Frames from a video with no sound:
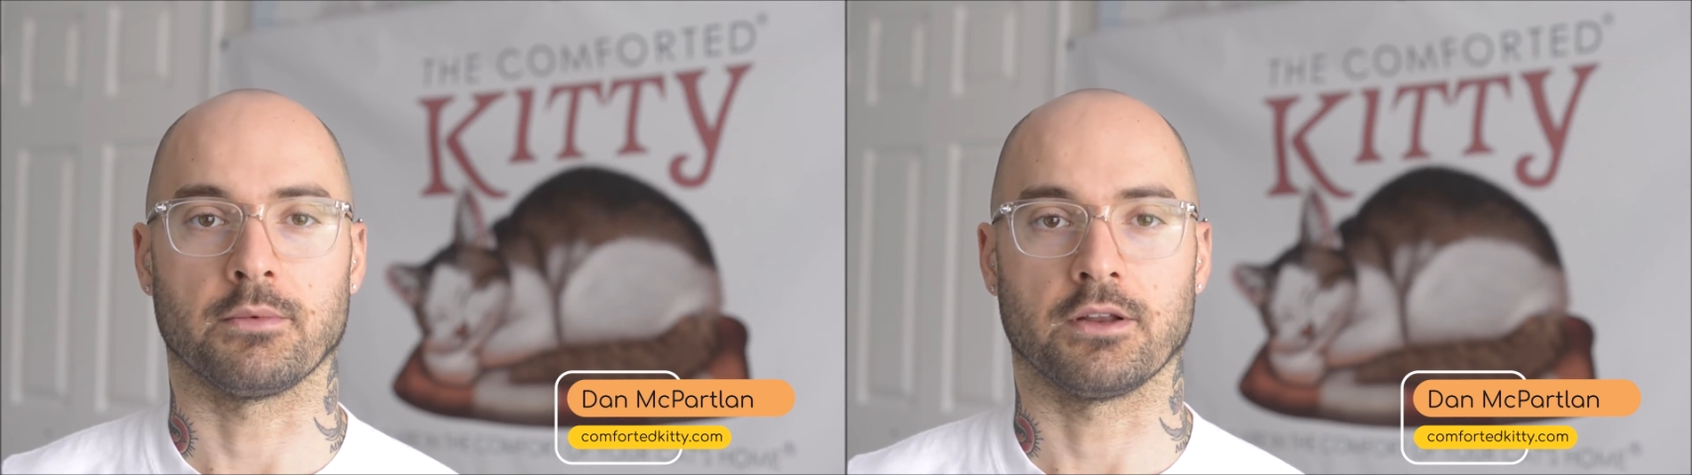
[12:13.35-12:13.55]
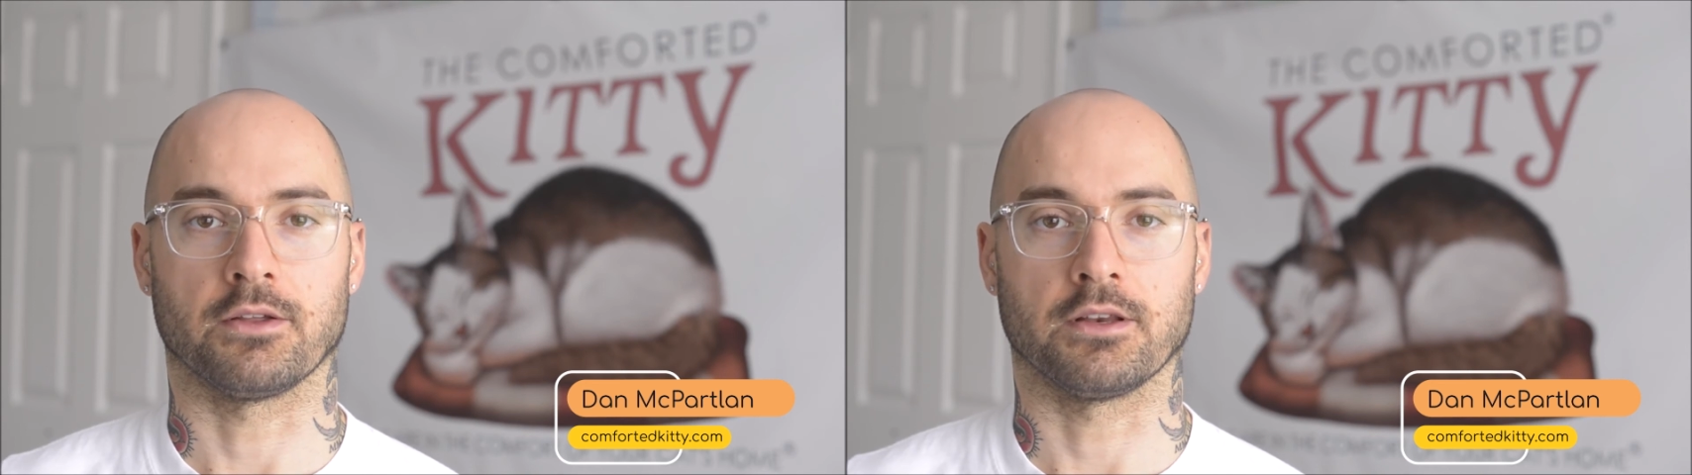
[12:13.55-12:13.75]

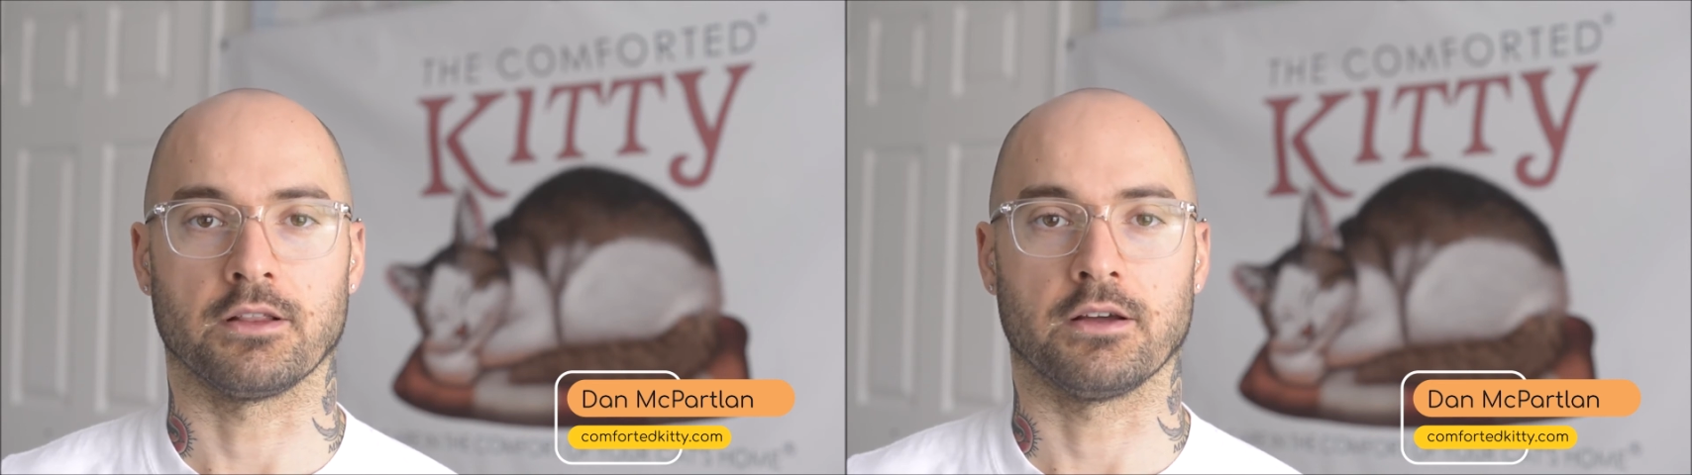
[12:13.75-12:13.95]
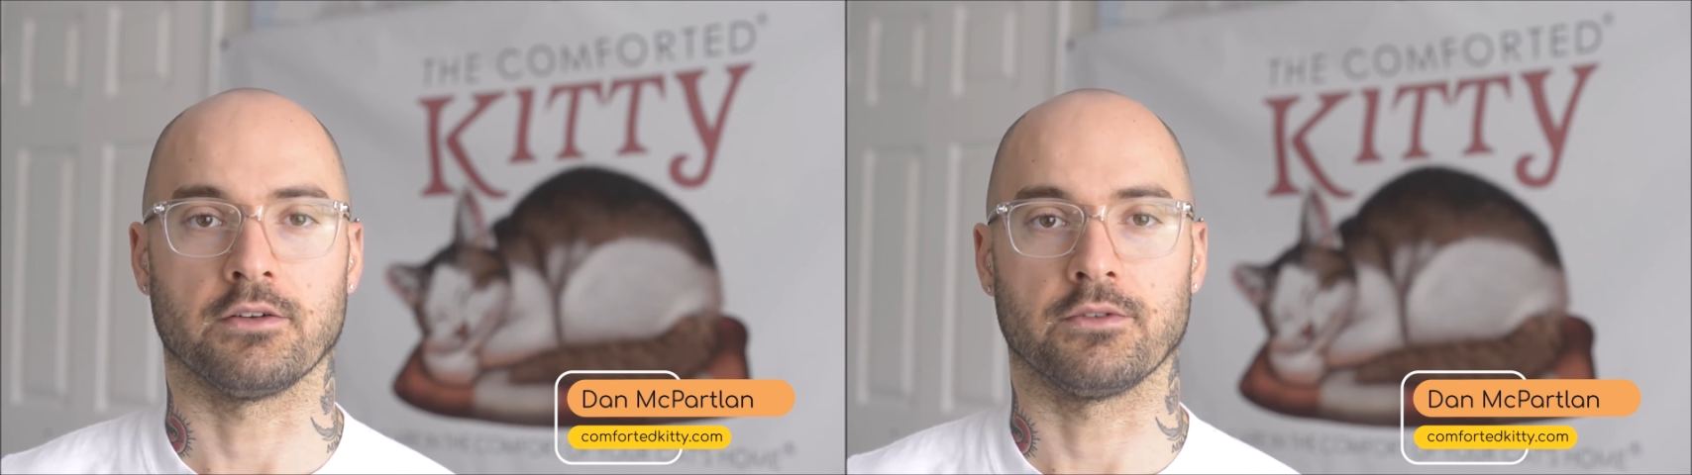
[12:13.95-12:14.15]
They'd
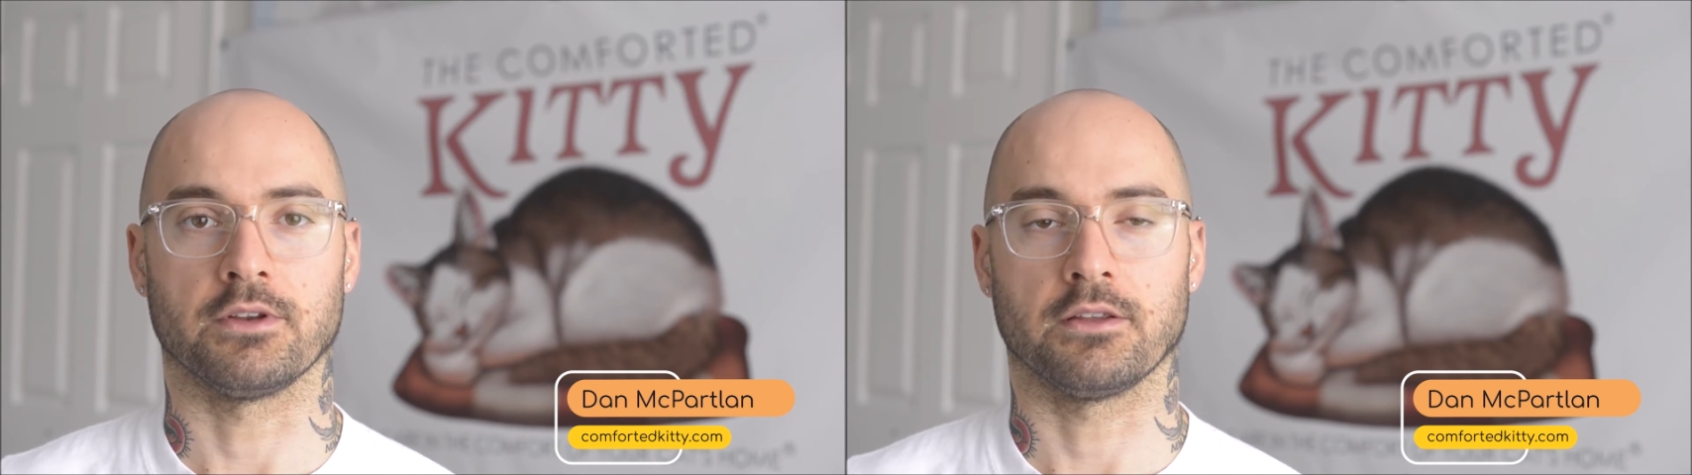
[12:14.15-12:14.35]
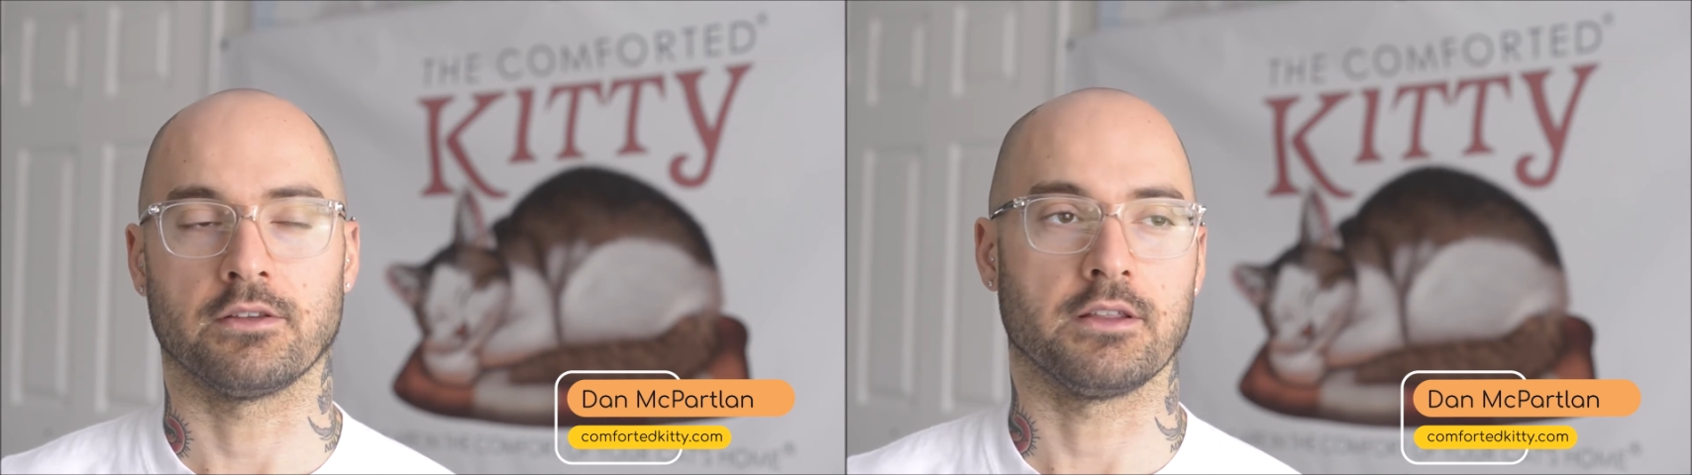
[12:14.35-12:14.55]
love
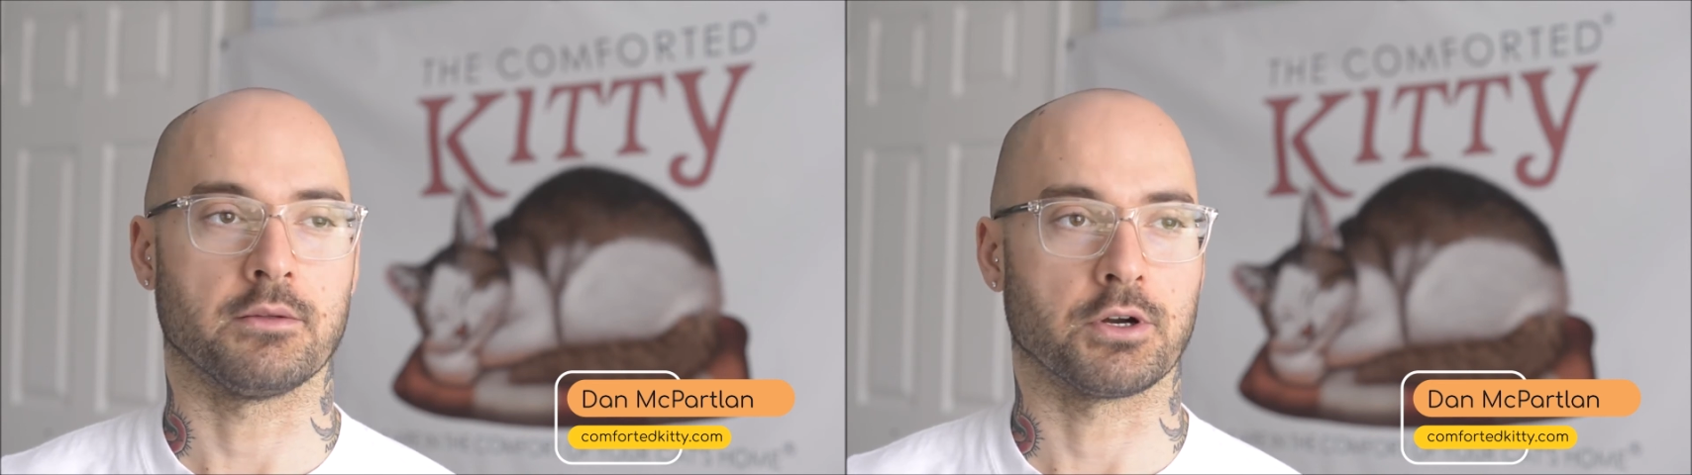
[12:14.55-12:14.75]
to see the